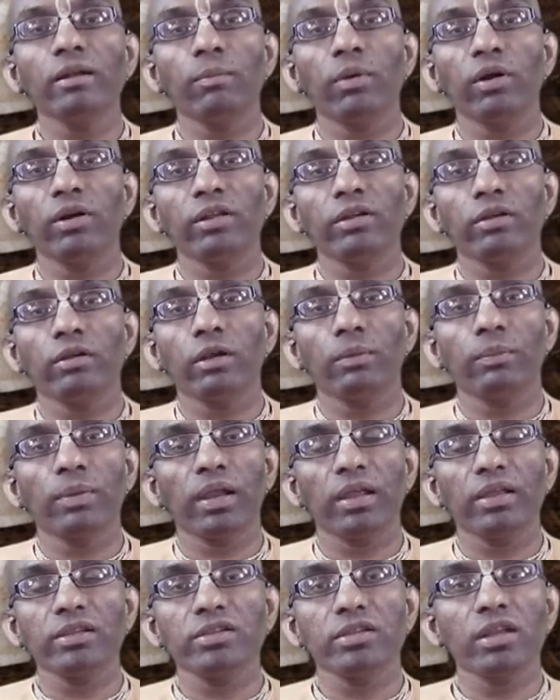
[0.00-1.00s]
a particular
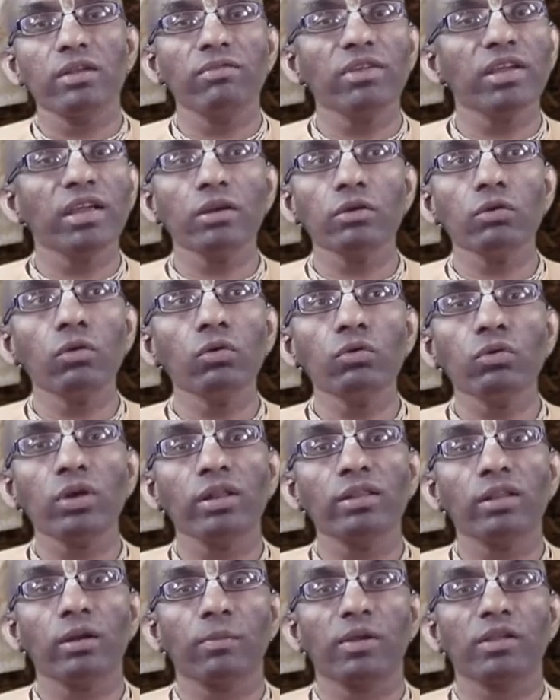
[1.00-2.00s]
place, then we can go to
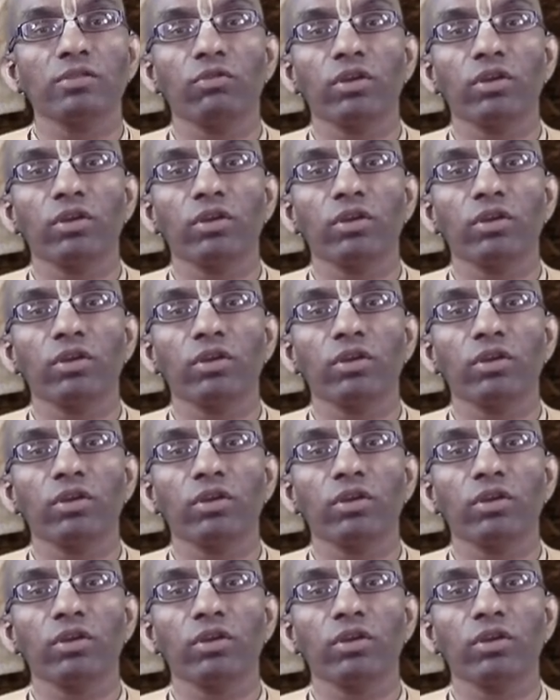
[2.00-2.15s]
another place.